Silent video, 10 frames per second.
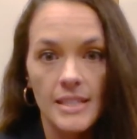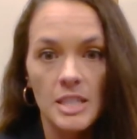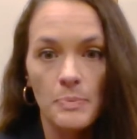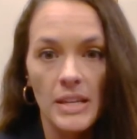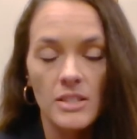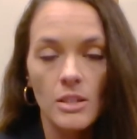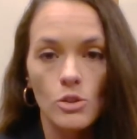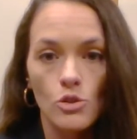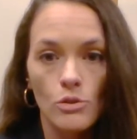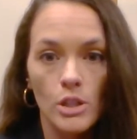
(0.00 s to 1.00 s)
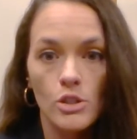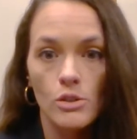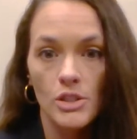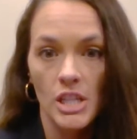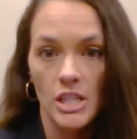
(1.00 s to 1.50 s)
is based on
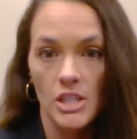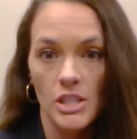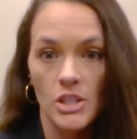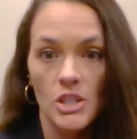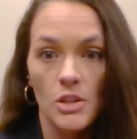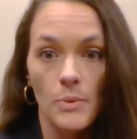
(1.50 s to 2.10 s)
structural changes to the